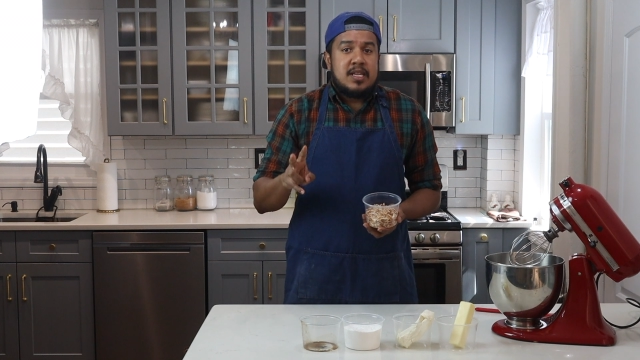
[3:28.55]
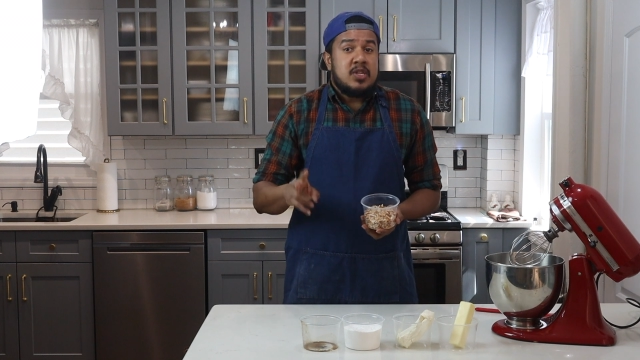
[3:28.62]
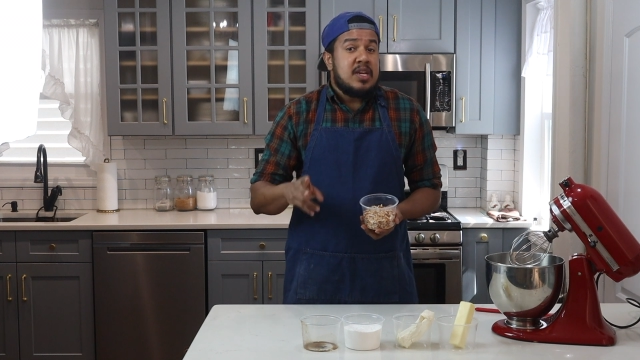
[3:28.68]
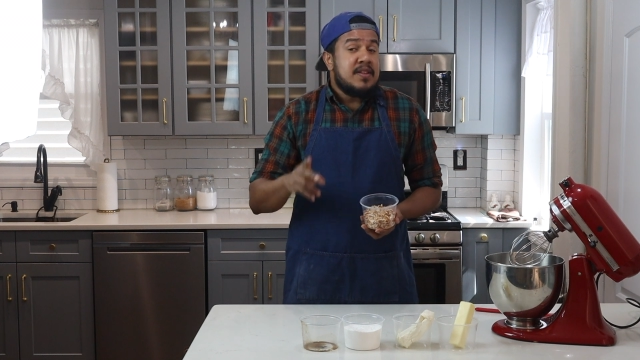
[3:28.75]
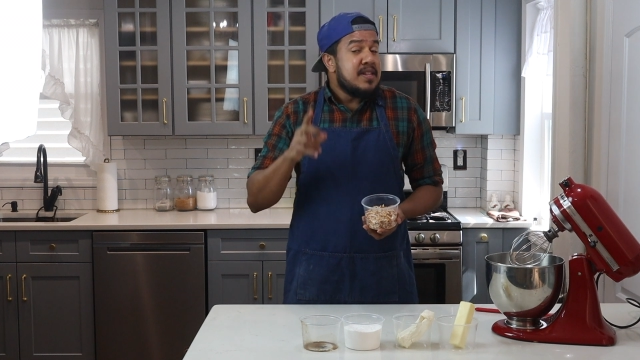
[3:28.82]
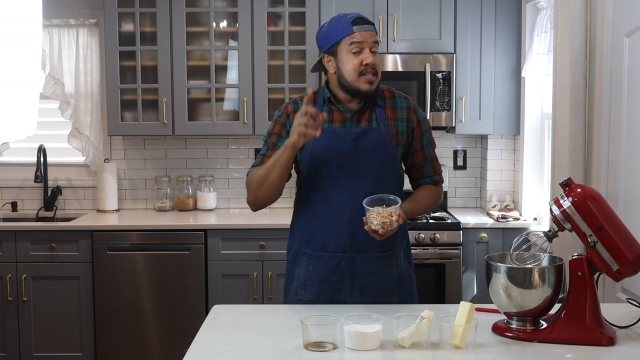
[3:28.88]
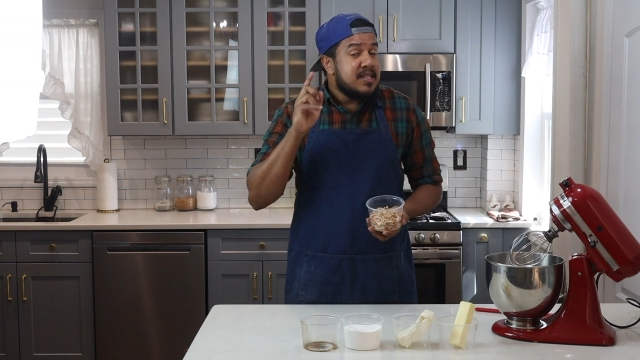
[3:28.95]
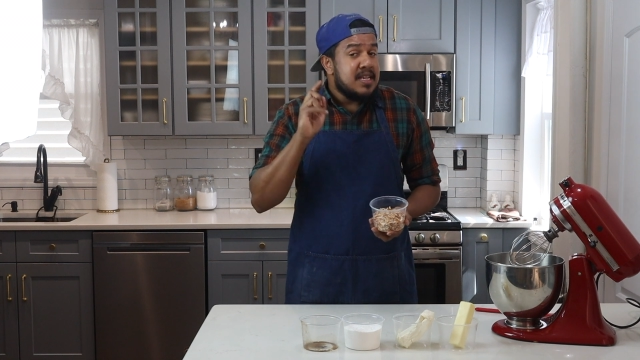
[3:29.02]
and you
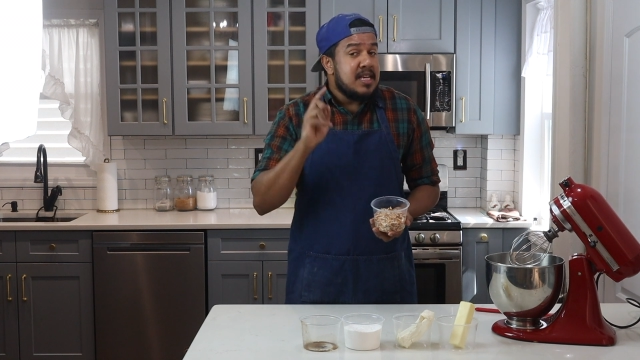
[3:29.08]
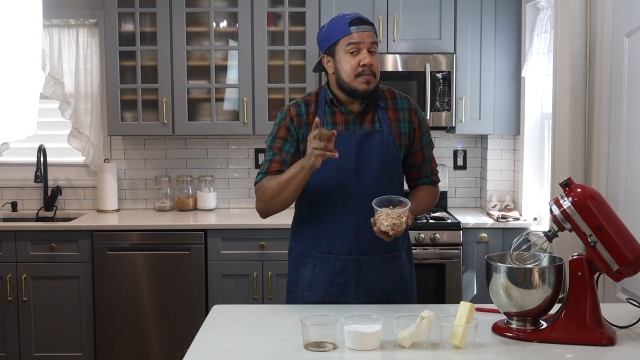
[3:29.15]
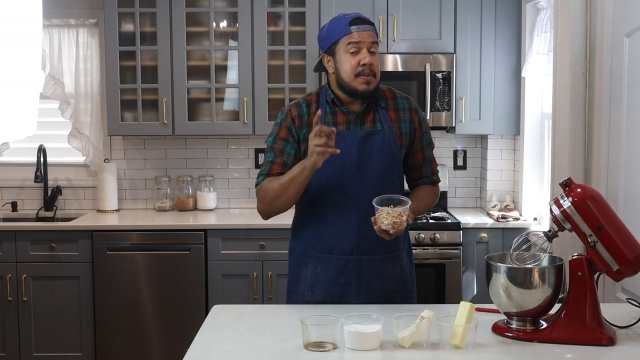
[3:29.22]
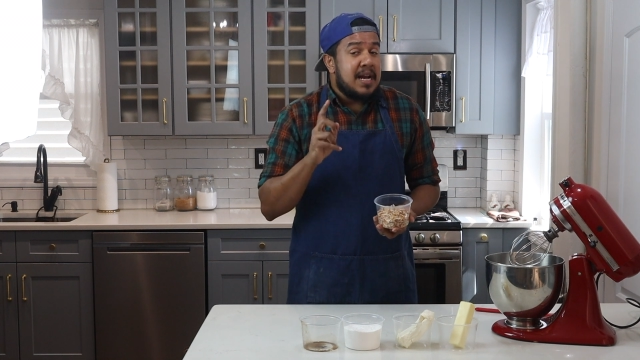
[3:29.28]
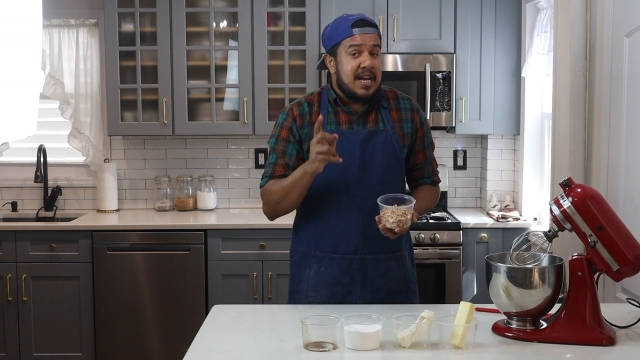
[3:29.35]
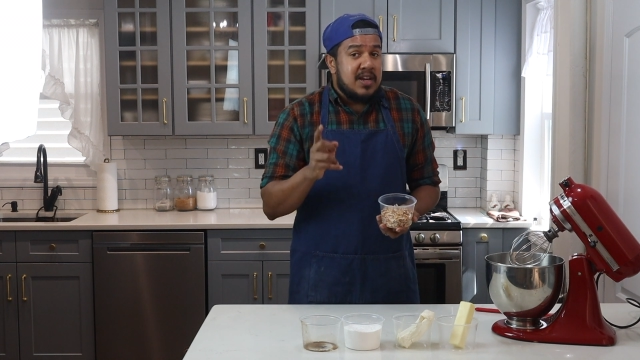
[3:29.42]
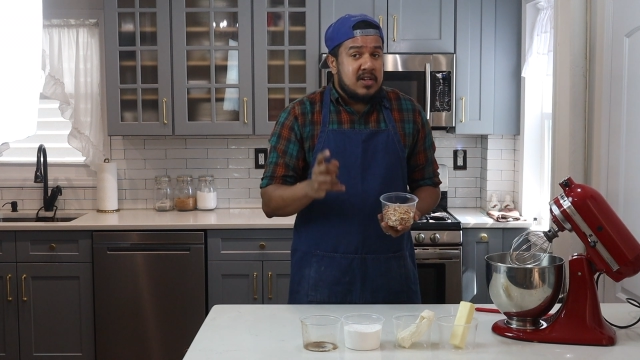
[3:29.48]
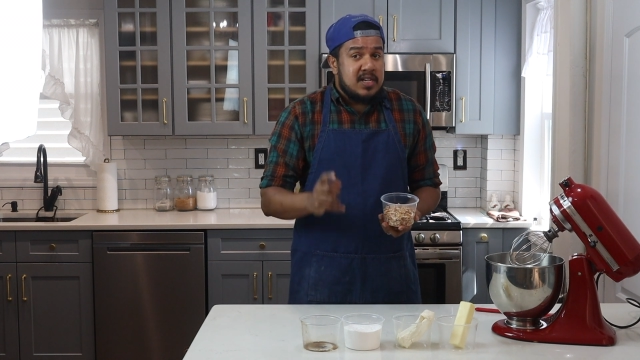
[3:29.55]
need to keep an
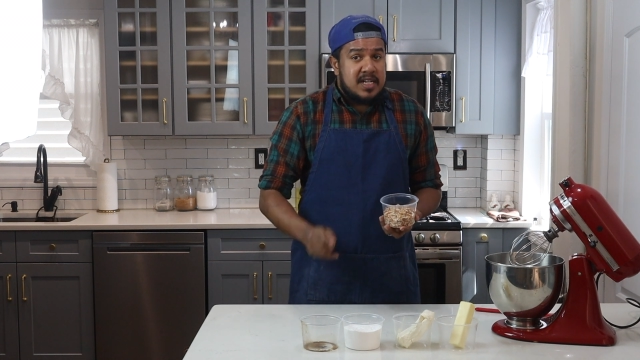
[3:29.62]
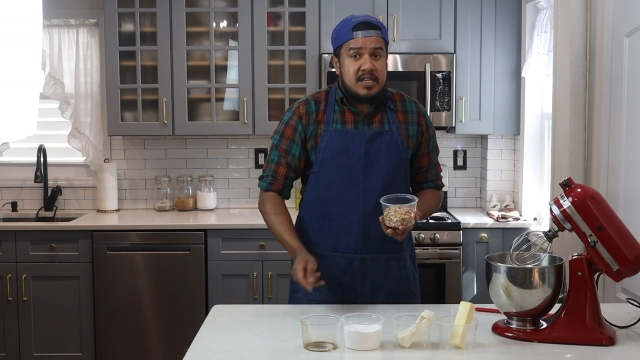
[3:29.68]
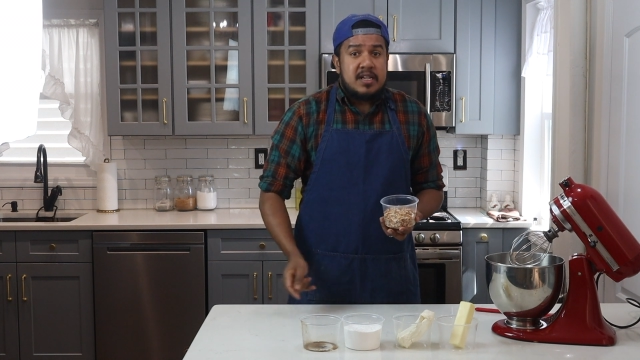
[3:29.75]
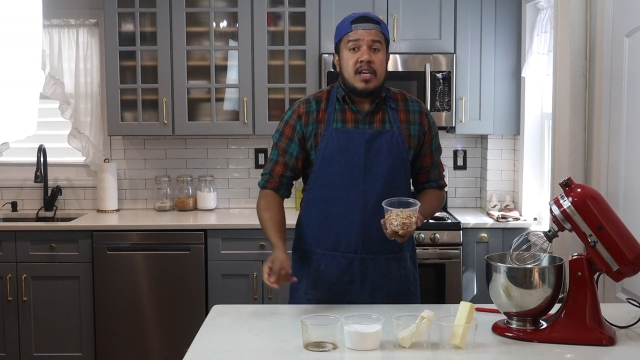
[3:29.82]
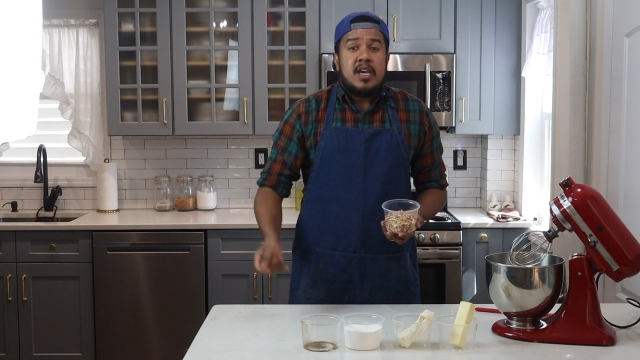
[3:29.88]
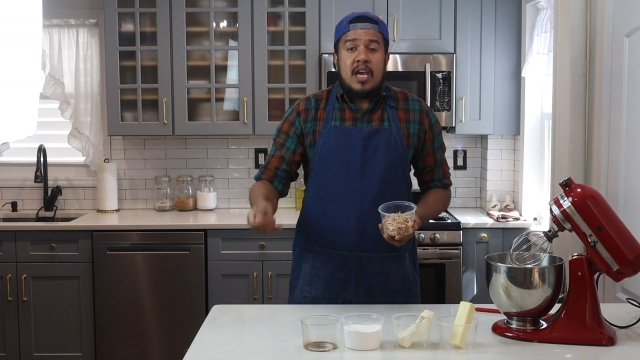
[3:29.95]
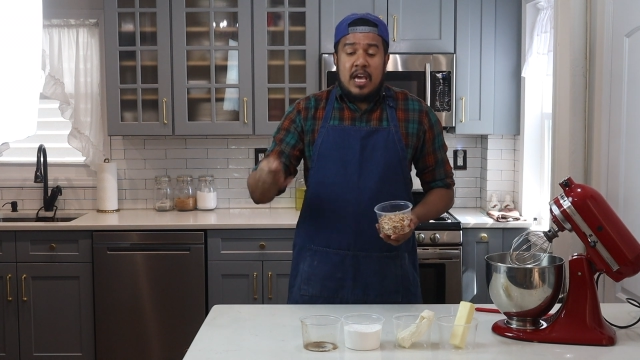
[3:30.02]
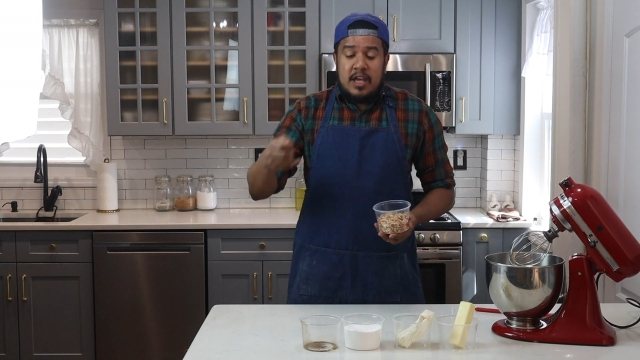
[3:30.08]
eye on it
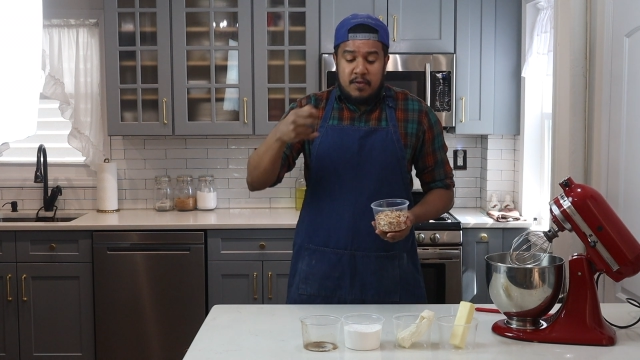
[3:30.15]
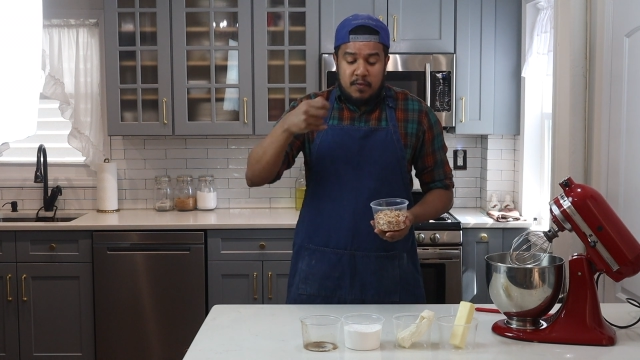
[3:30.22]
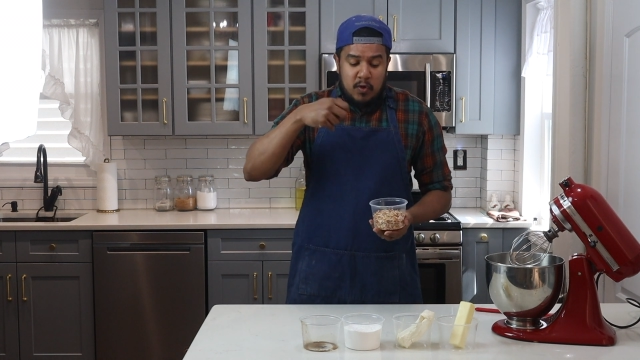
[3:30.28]
and